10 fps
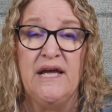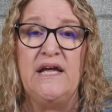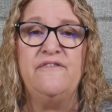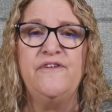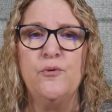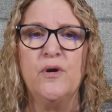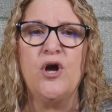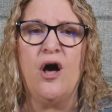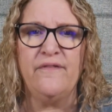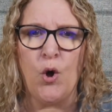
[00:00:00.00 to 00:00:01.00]
If you were
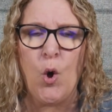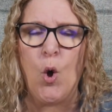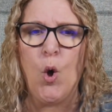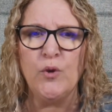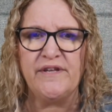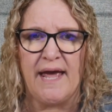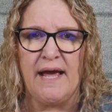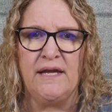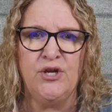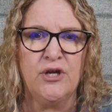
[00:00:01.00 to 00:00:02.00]
gone the whole
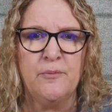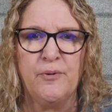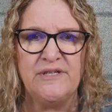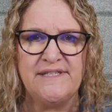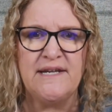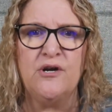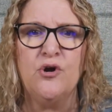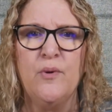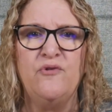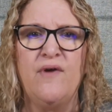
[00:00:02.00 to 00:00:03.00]
day, you're going to put
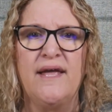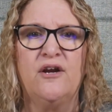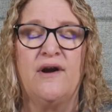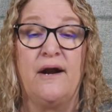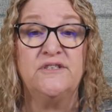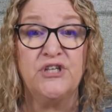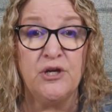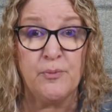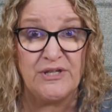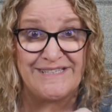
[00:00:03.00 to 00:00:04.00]
0 in regular hours. You're
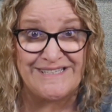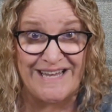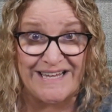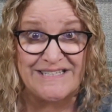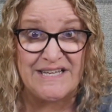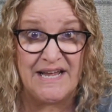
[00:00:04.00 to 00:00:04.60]
going to put 6